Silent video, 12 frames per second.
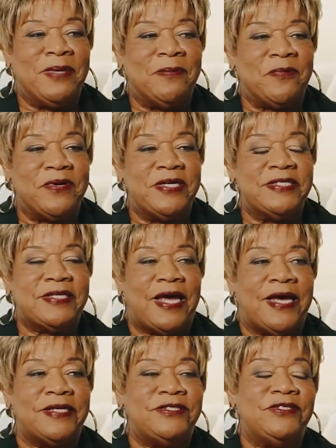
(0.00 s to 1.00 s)
memories
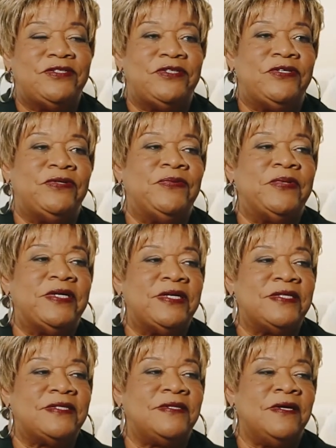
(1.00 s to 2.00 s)
had to do
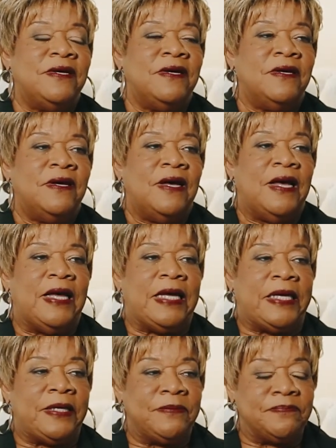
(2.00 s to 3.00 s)
with
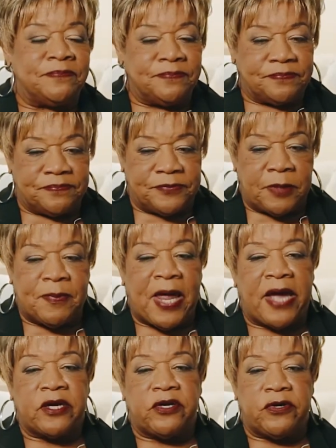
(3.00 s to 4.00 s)
um, the
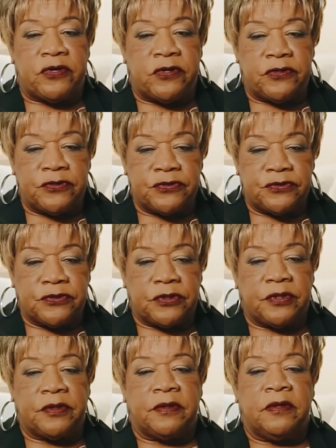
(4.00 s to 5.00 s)
black girls
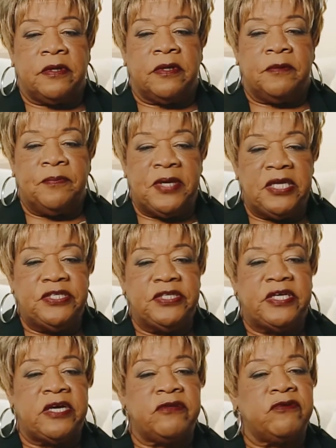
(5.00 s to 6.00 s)
being
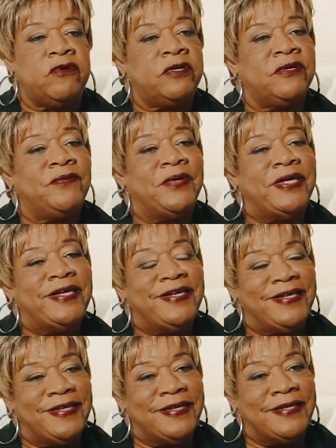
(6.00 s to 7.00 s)
together on the
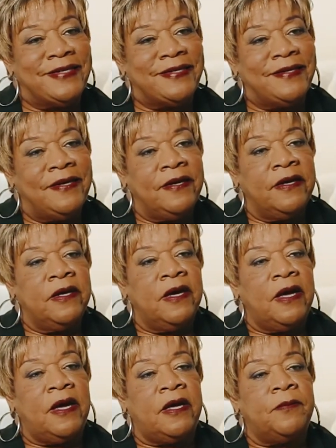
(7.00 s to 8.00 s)
weekend,
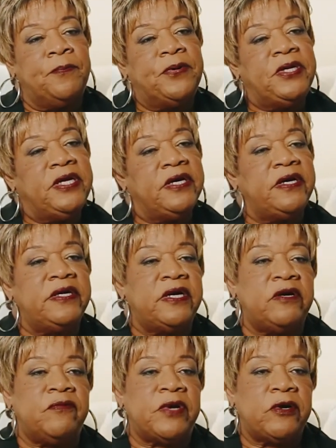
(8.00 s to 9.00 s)
uh, putting on
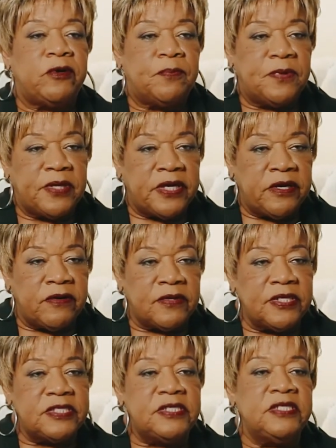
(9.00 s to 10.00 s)
our record
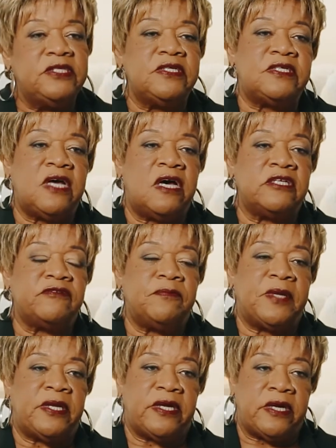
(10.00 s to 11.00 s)
player, listening to songs
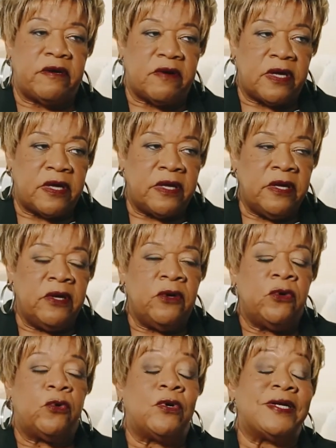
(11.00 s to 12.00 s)
from that era,
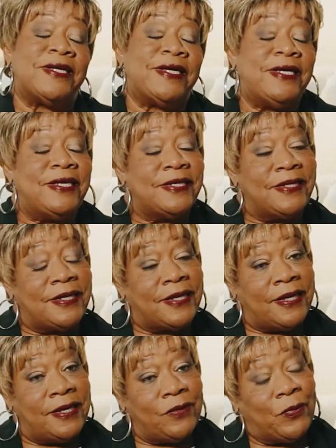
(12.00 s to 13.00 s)
or late at
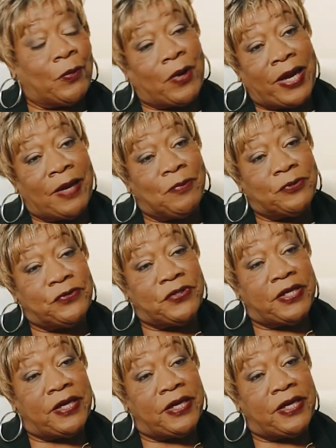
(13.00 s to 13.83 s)
night, we were able to